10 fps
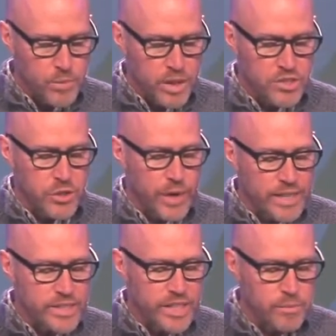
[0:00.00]
because they're
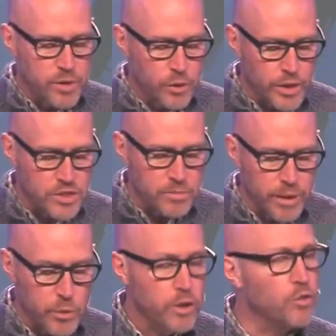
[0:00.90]
asking him the question by
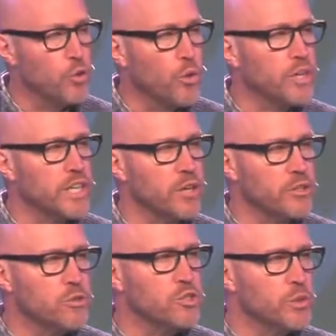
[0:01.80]
what authority are
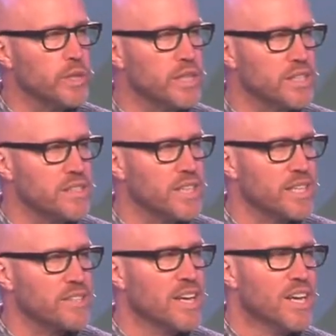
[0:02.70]
you doing these things